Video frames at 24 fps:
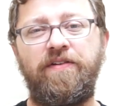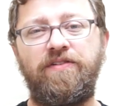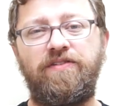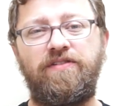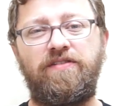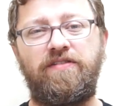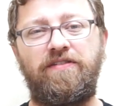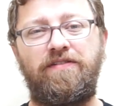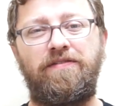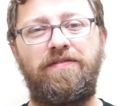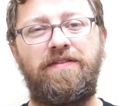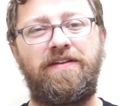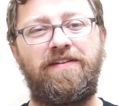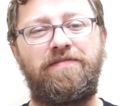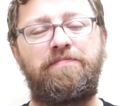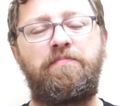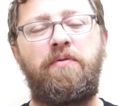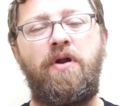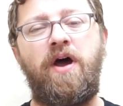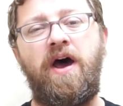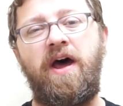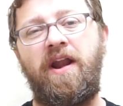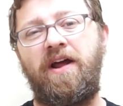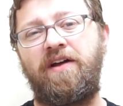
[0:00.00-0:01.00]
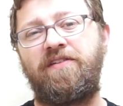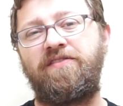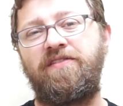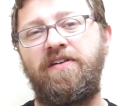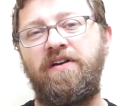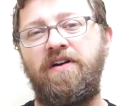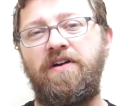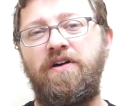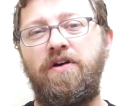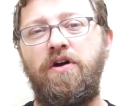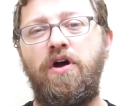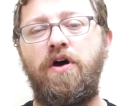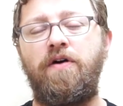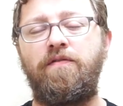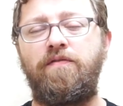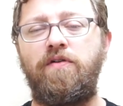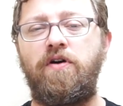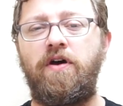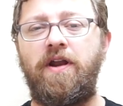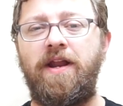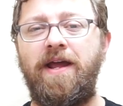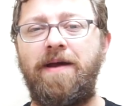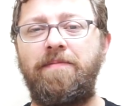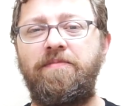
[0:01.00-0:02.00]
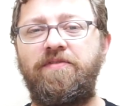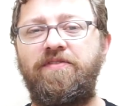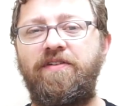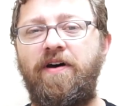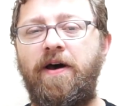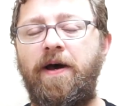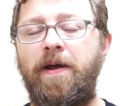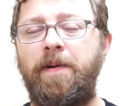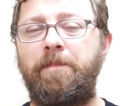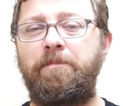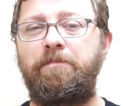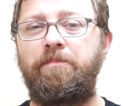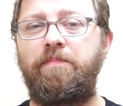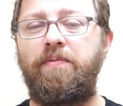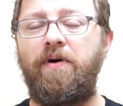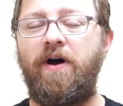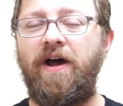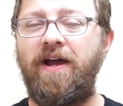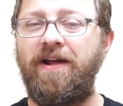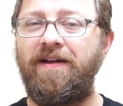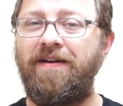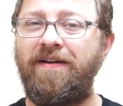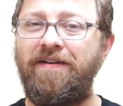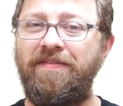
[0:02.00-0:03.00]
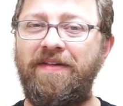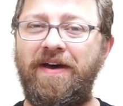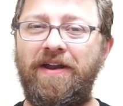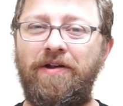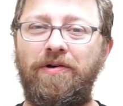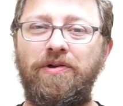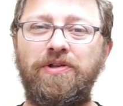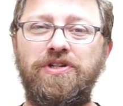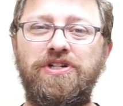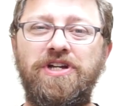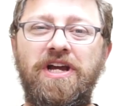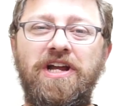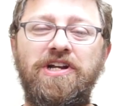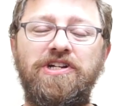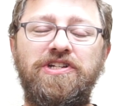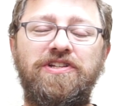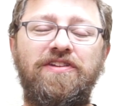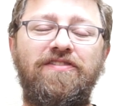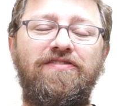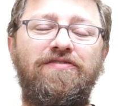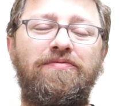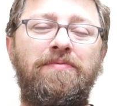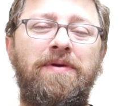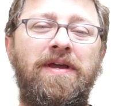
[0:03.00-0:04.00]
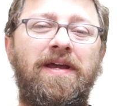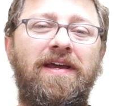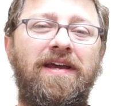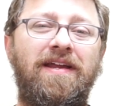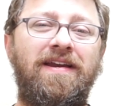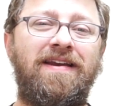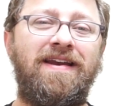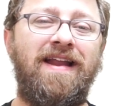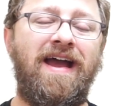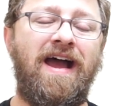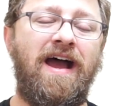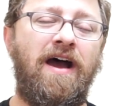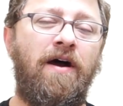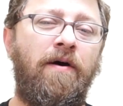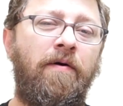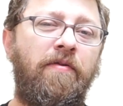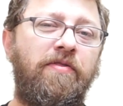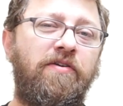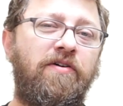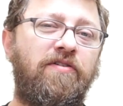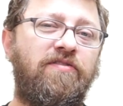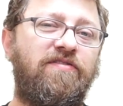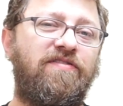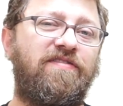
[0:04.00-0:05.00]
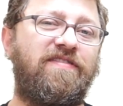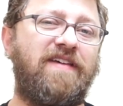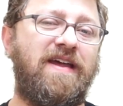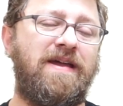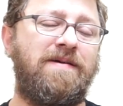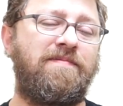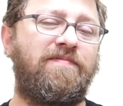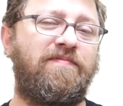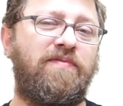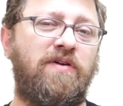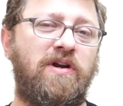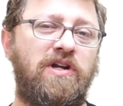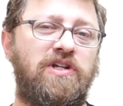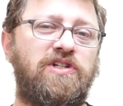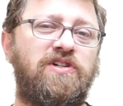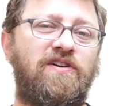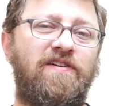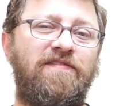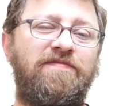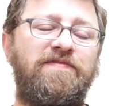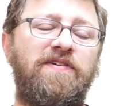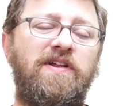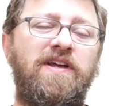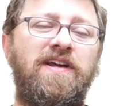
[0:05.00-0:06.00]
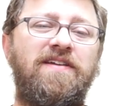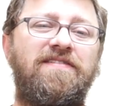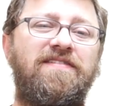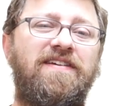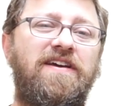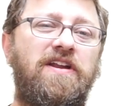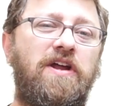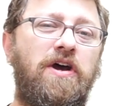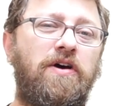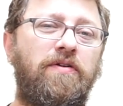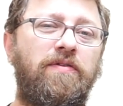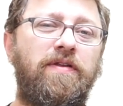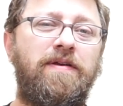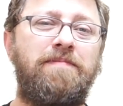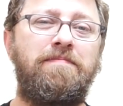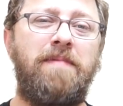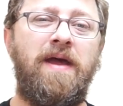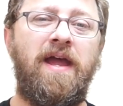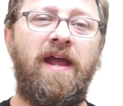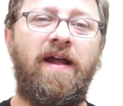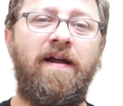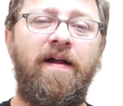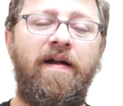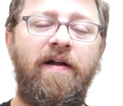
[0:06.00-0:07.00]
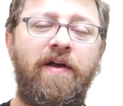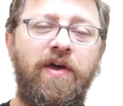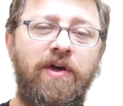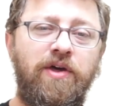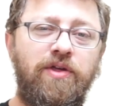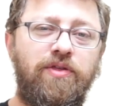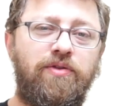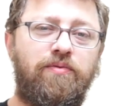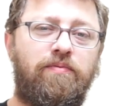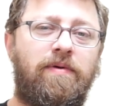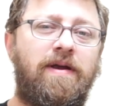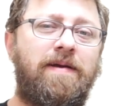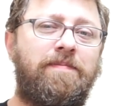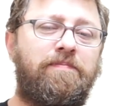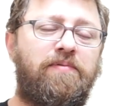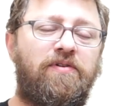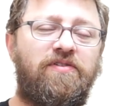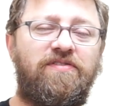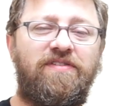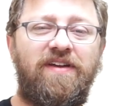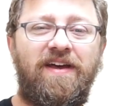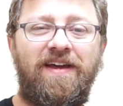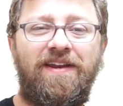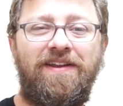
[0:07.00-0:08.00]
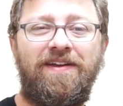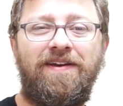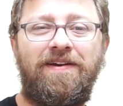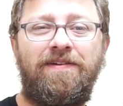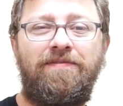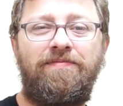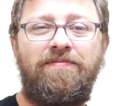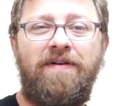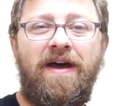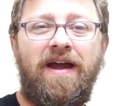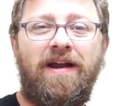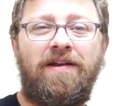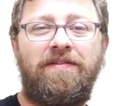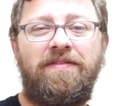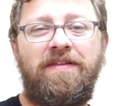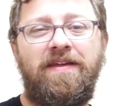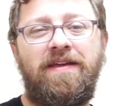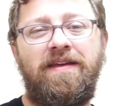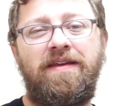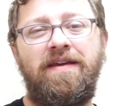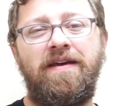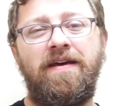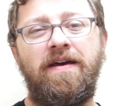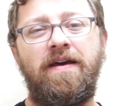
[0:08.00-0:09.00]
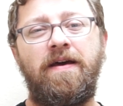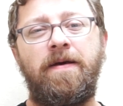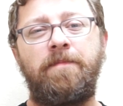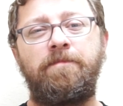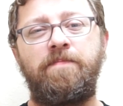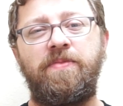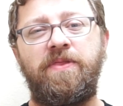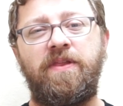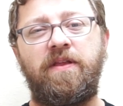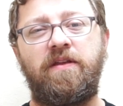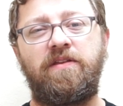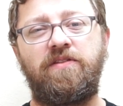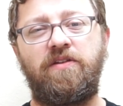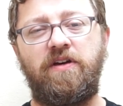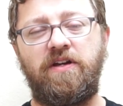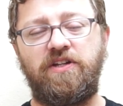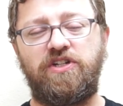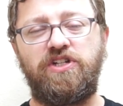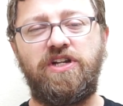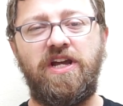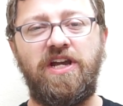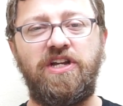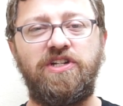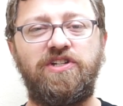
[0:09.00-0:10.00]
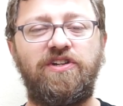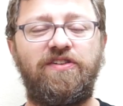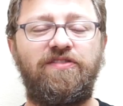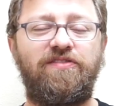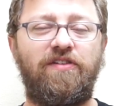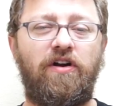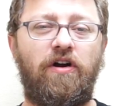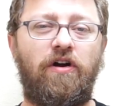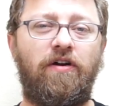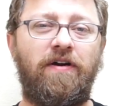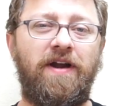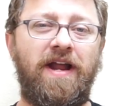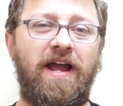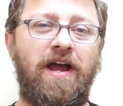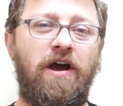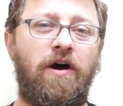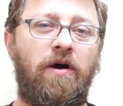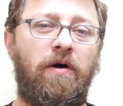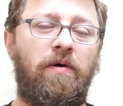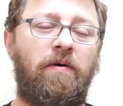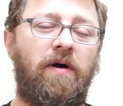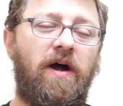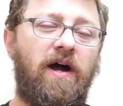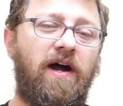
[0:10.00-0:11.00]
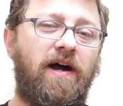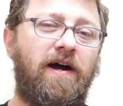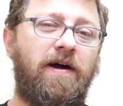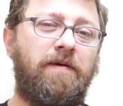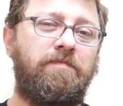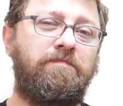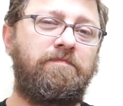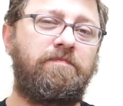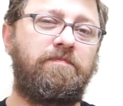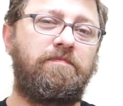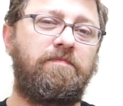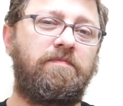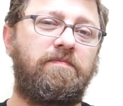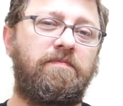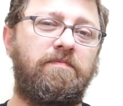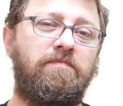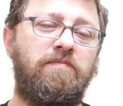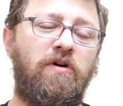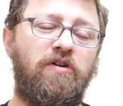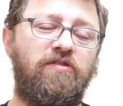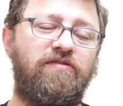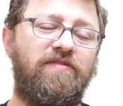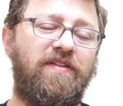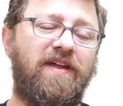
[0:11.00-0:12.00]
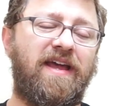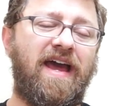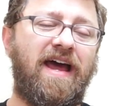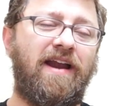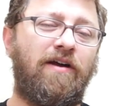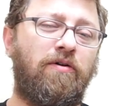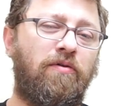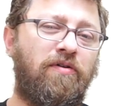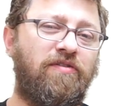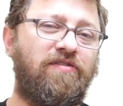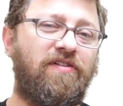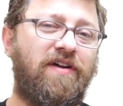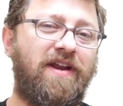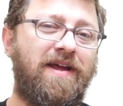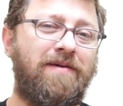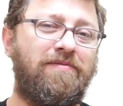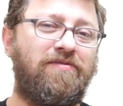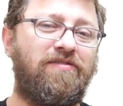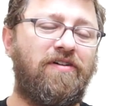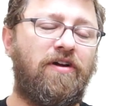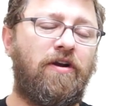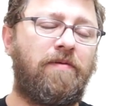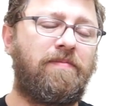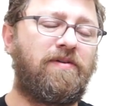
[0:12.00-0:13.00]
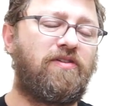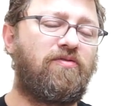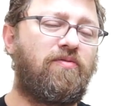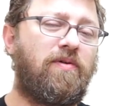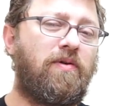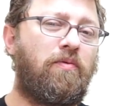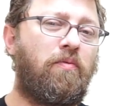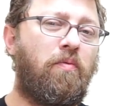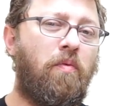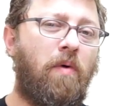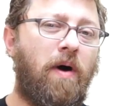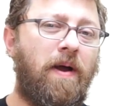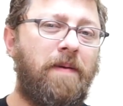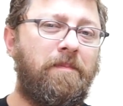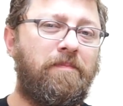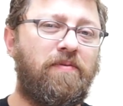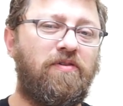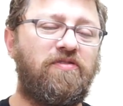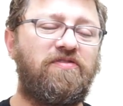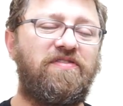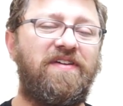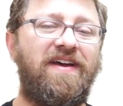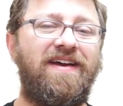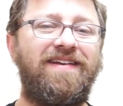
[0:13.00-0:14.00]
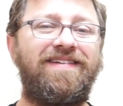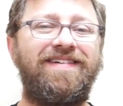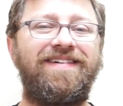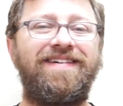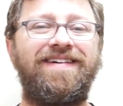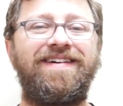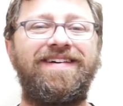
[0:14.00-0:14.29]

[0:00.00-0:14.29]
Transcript: to these products over on Amazon. But that all changed this week, and now those same furniture affiliates can only make 3%. In fact, the changes are now, most of the categories on Amazon are between 1%